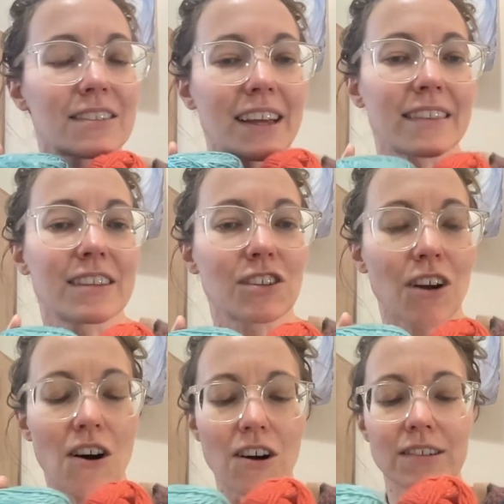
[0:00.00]
Like these are
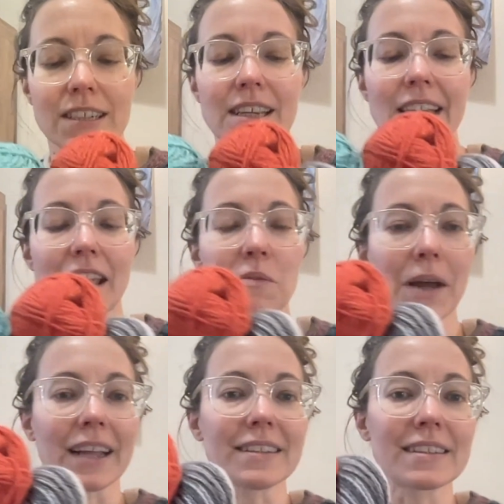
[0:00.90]
all DK
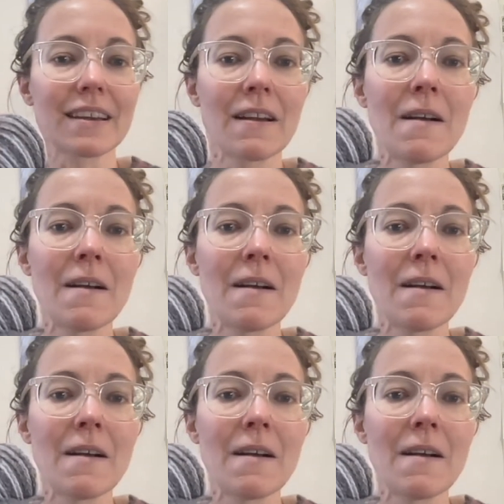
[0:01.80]
weights,